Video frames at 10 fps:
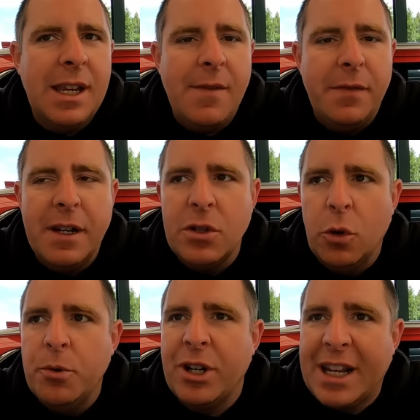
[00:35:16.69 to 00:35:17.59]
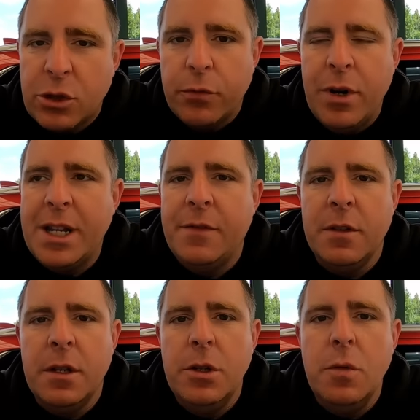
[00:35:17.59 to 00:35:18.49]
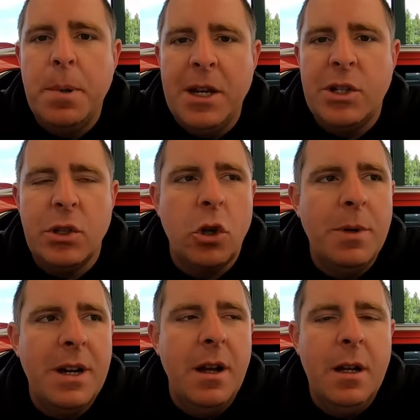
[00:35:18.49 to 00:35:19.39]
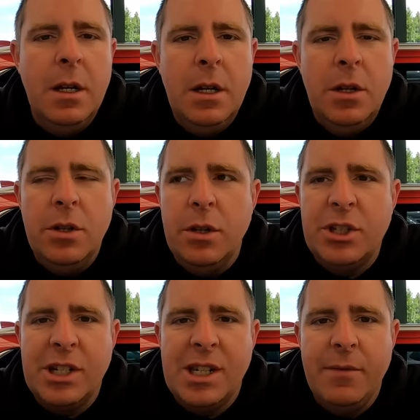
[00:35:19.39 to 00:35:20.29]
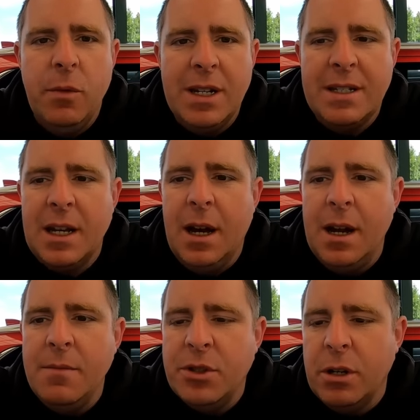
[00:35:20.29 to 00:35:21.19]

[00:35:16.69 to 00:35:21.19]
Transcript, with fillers: saving things up and trying to get stuff ready for the new pitch that's coming in at six, seven weeks time.